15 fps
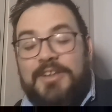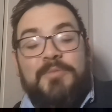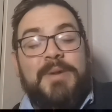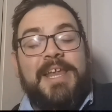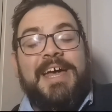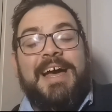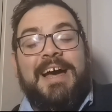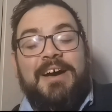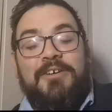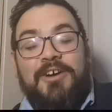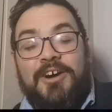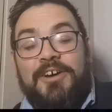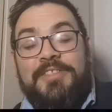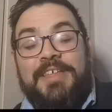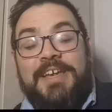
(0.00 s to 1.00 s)
And no matter
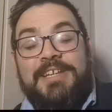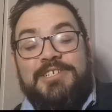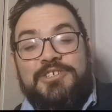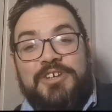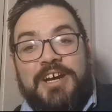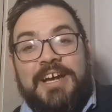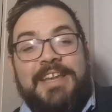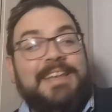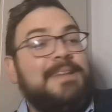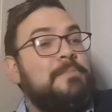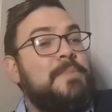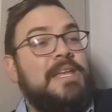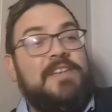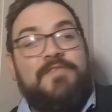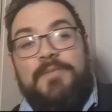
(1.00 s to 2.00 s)
how hard they
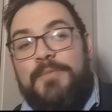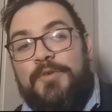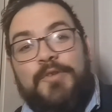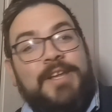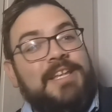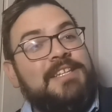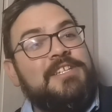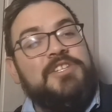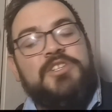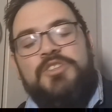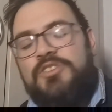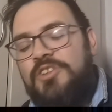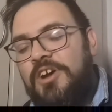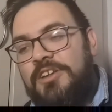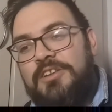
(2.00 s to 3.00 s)
tried, Eva Marie
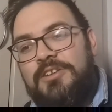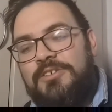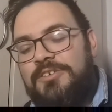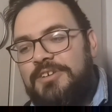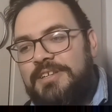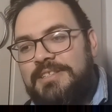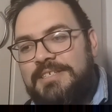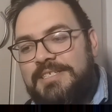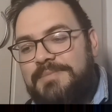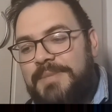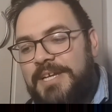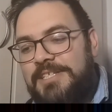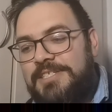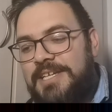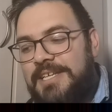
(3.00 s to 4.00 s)
did not look good in
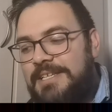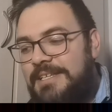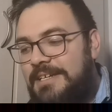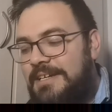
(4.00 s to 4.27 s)
this match.